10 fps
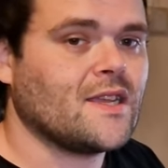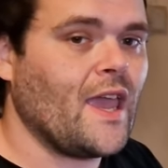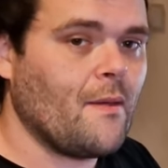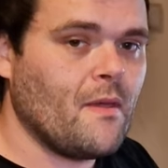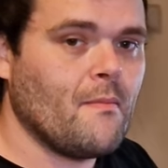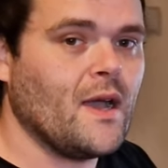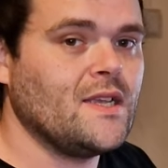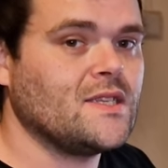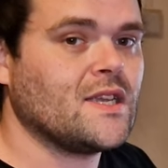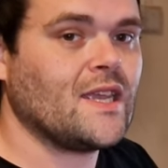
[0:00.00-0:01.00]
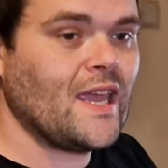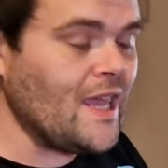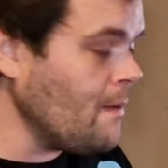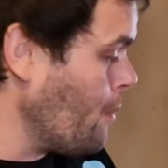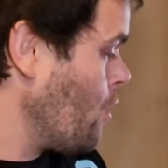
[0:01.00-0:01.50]
gaming mice,
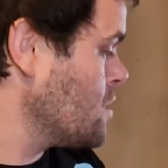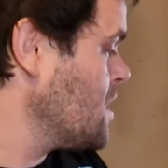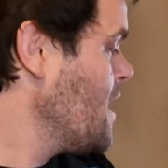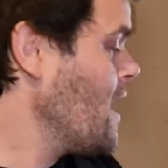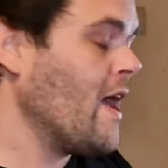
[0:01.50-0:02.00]
keyboards.